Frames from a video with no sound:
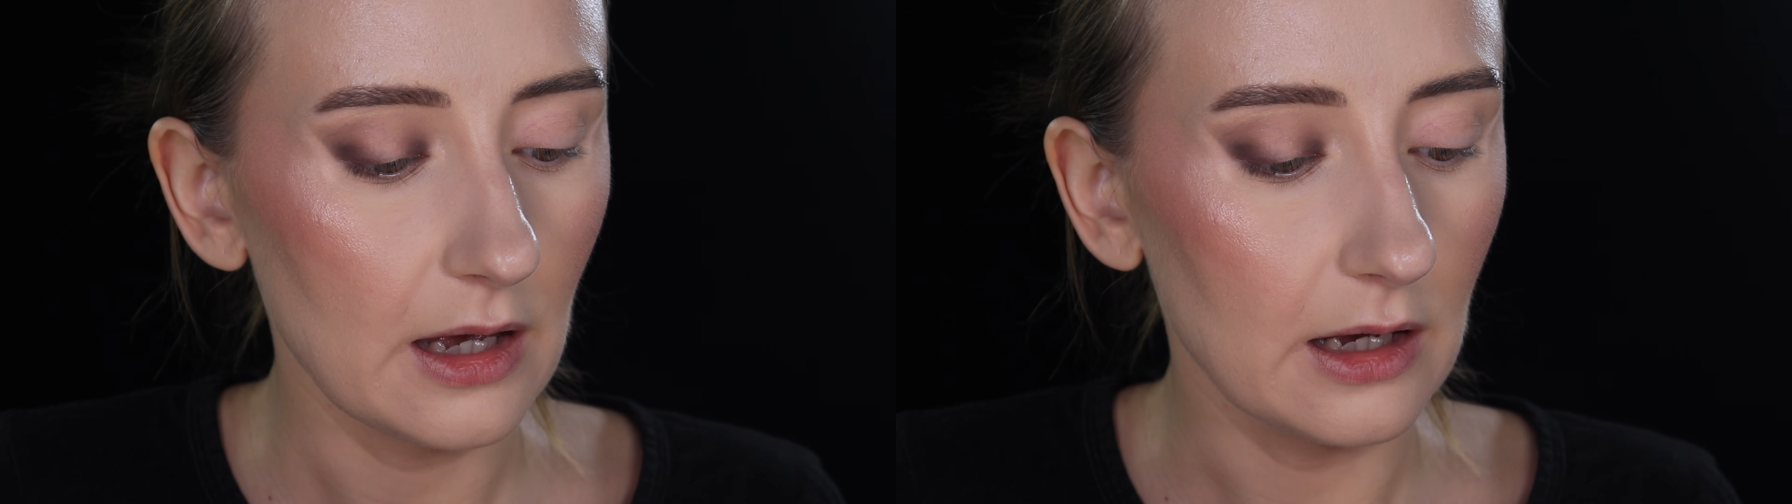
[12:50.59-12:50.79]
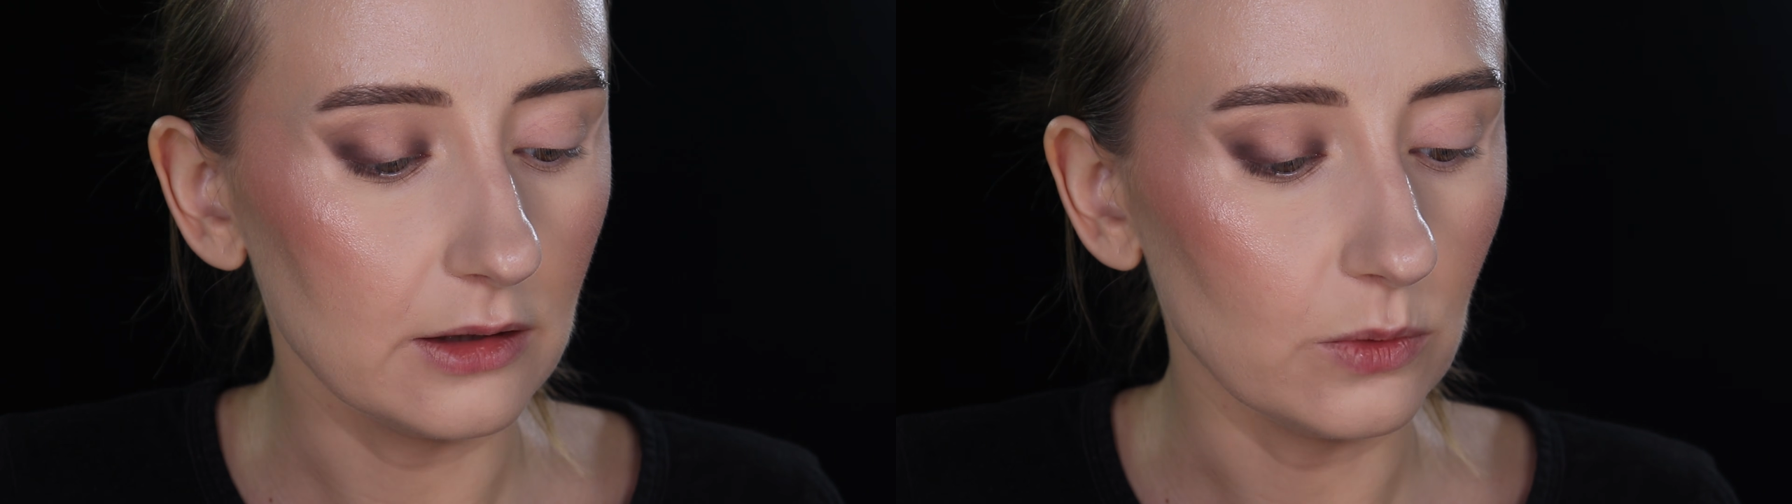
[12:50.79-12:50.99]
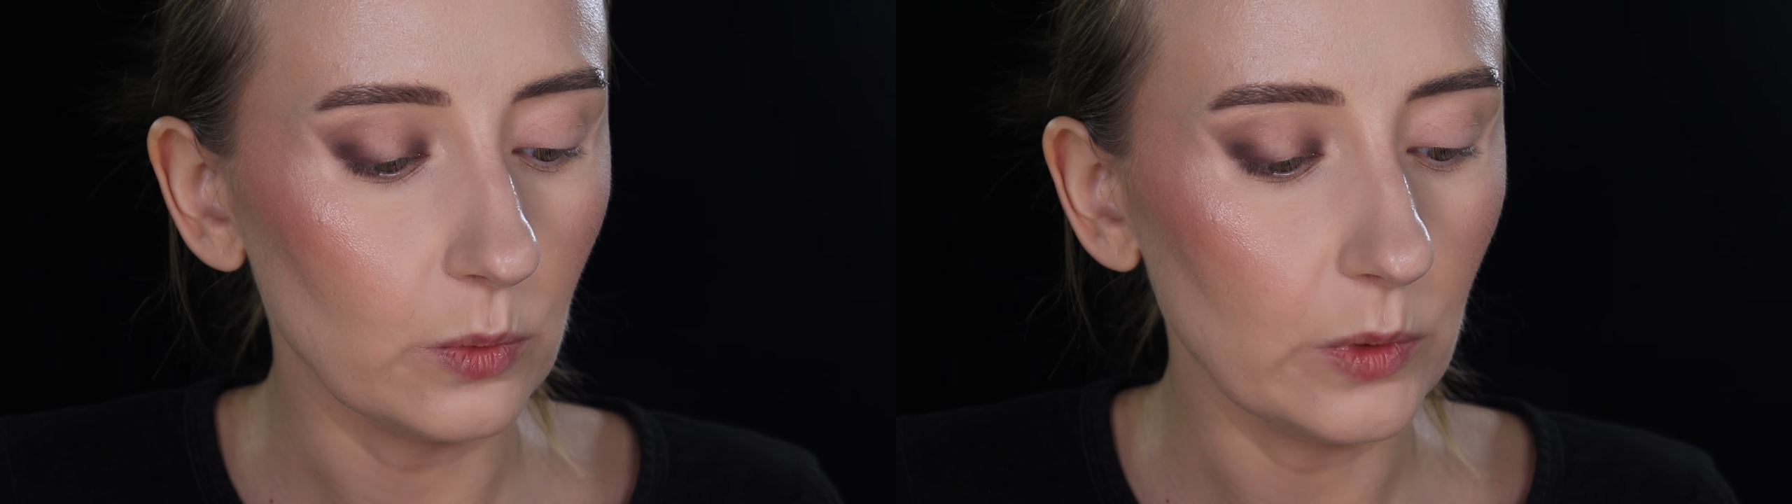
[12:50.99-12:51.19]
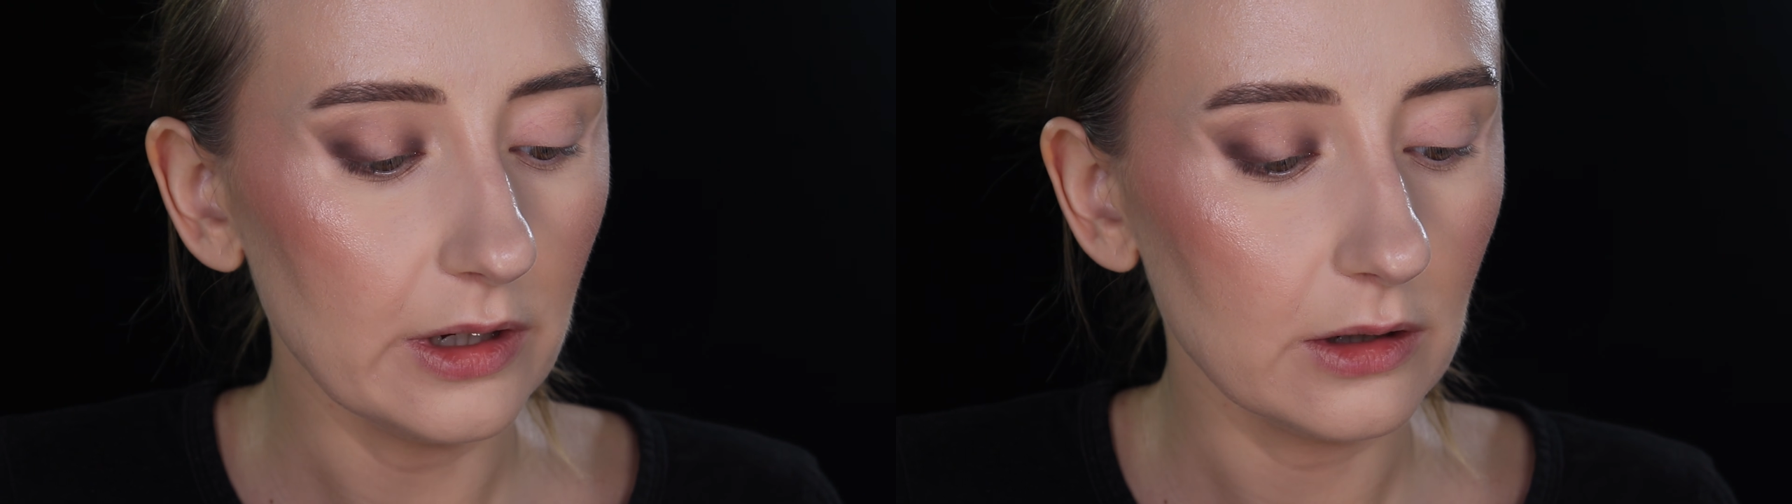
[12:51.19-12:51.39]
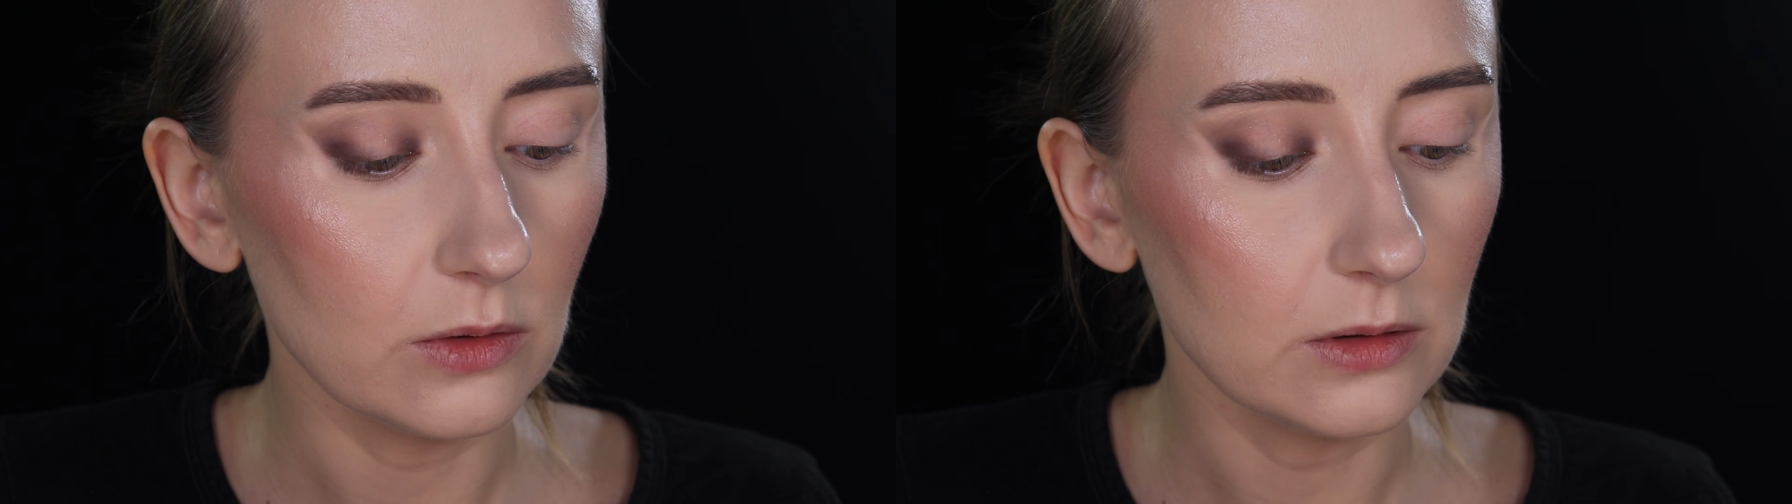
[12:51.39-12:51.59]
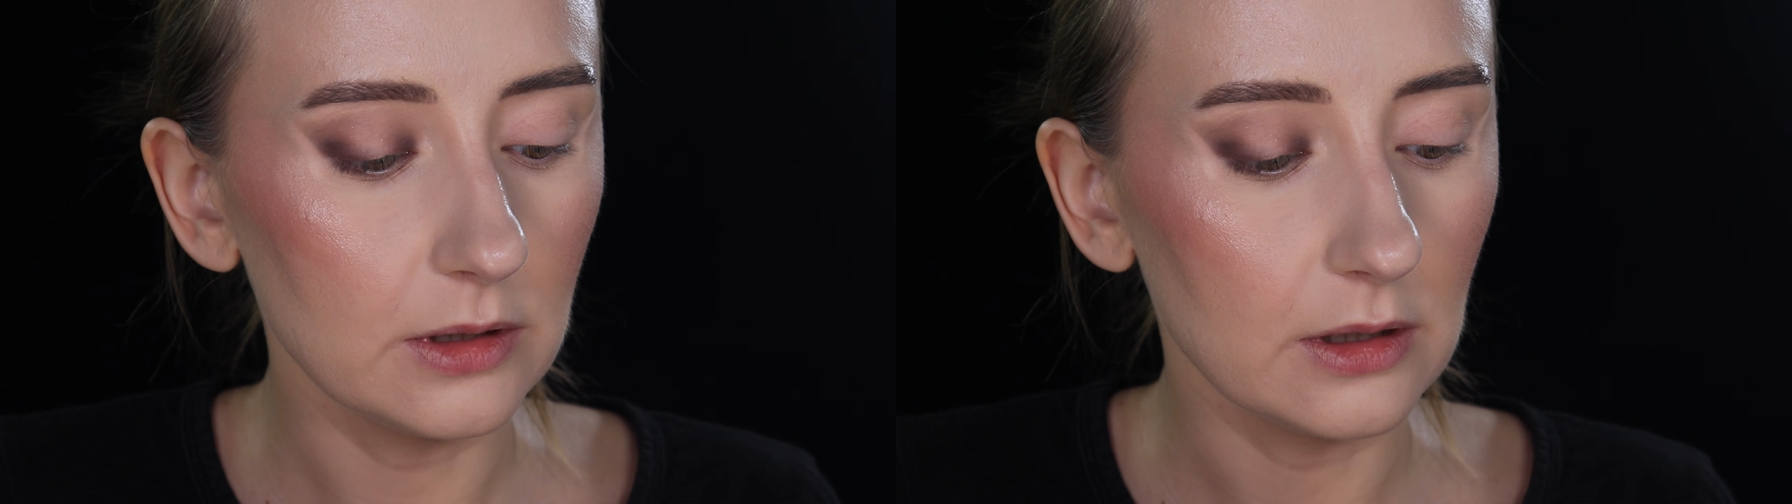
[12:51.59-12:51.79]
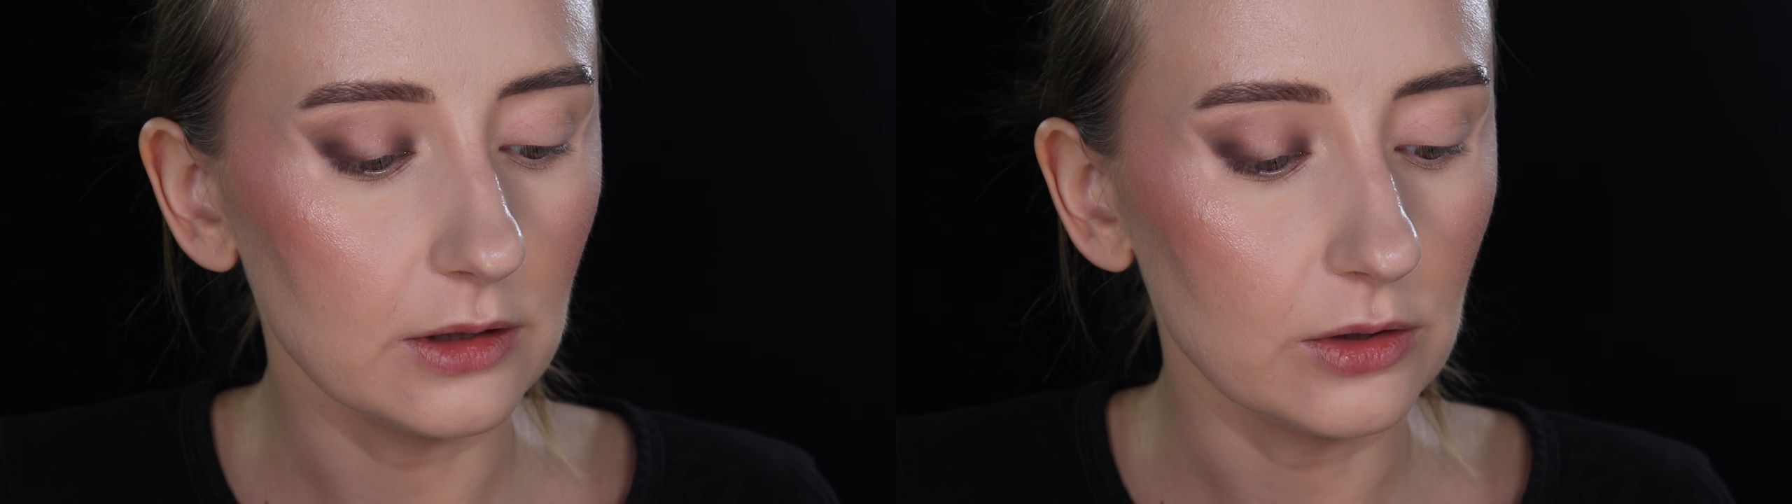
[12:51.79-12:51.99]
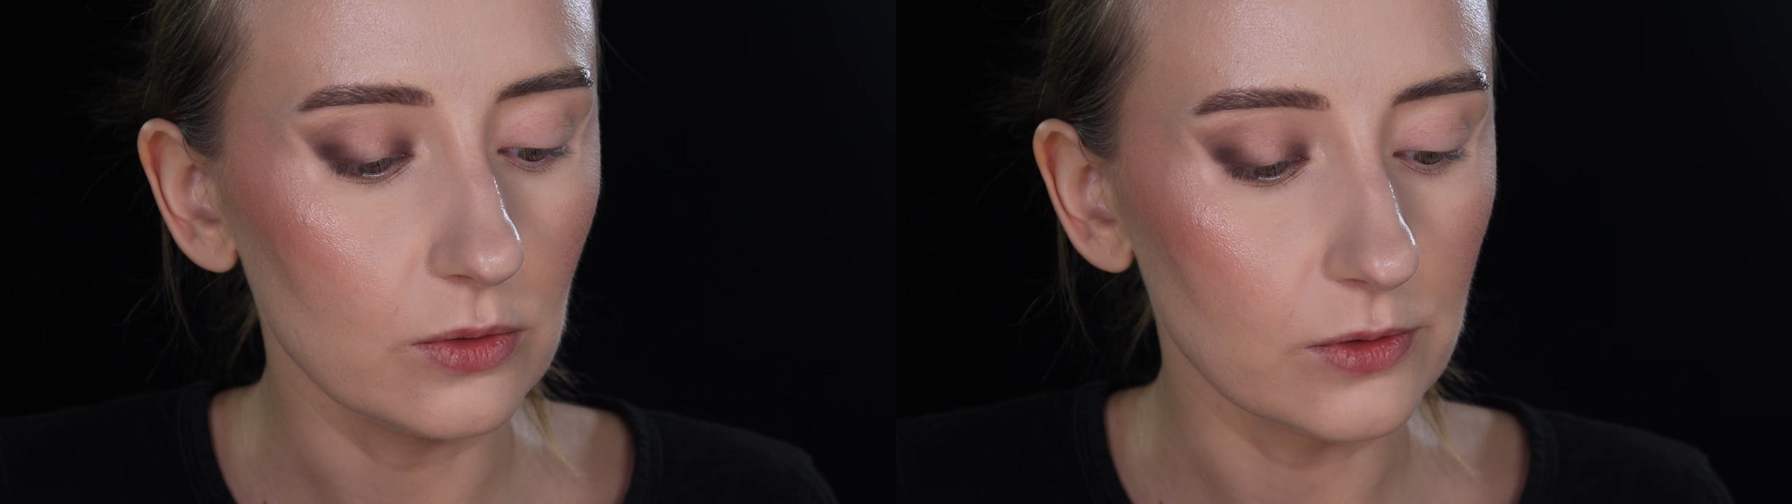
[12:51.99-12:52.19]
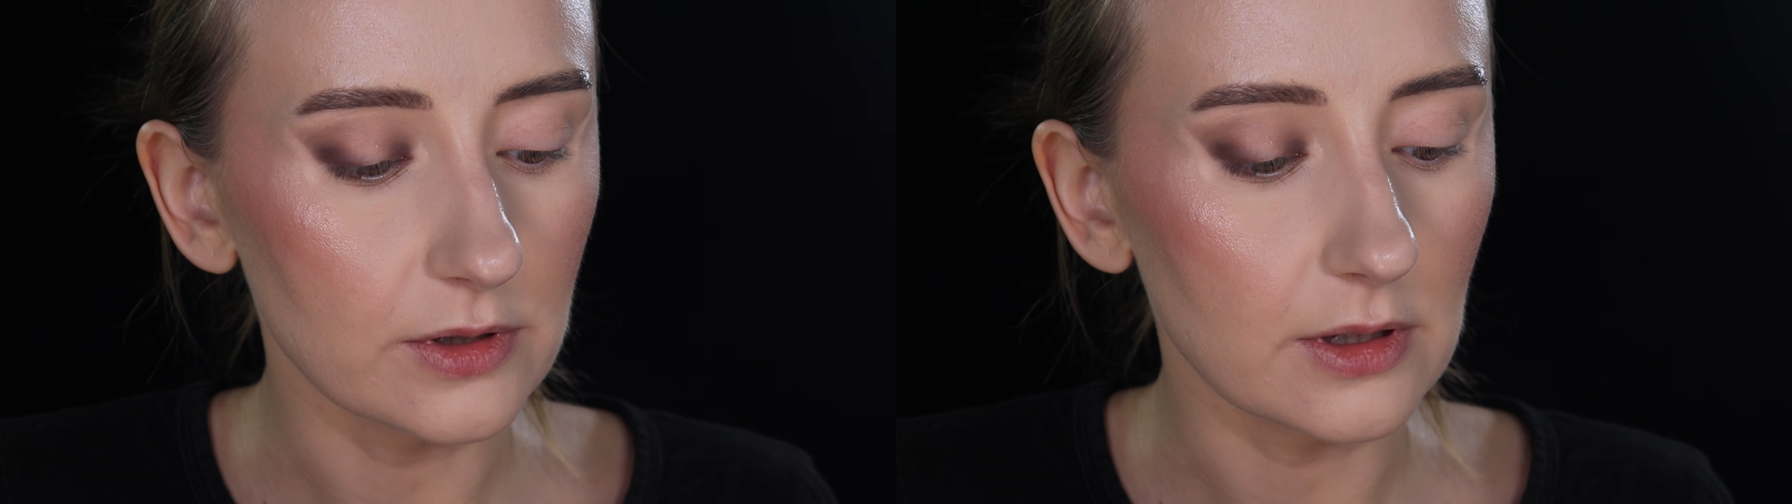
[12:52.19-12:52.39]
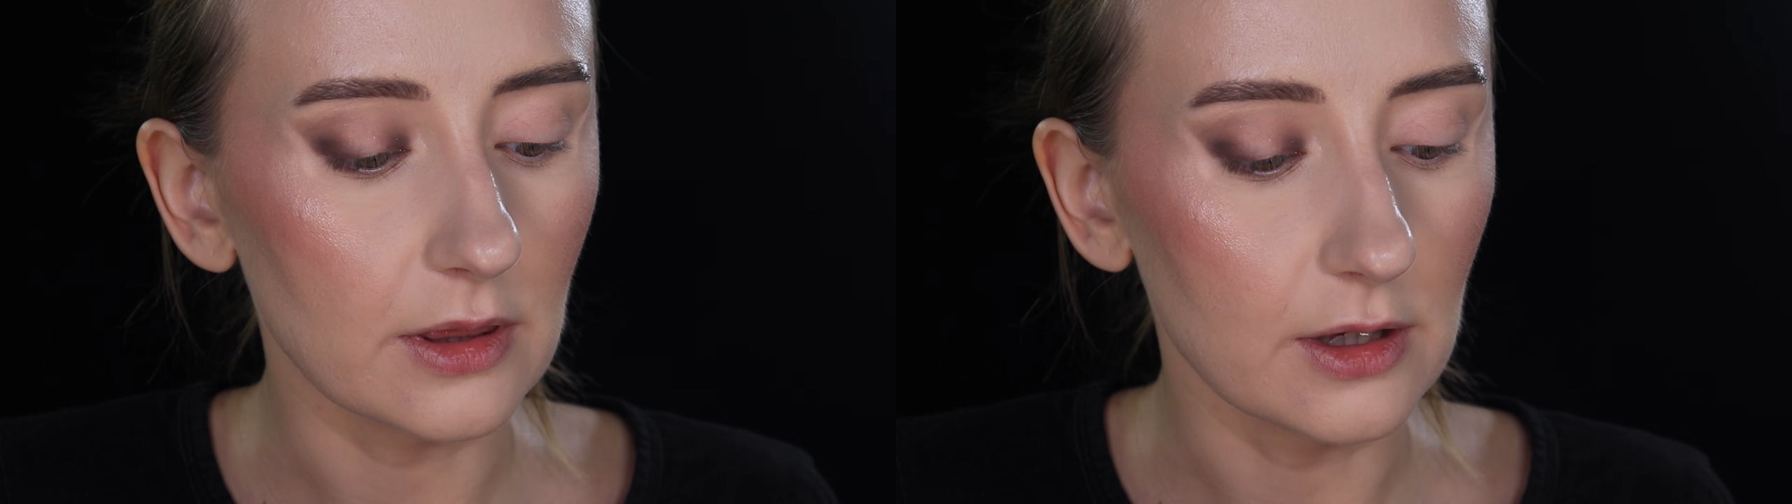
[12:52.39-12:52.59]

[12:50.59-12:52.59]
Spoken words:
And we are gonna use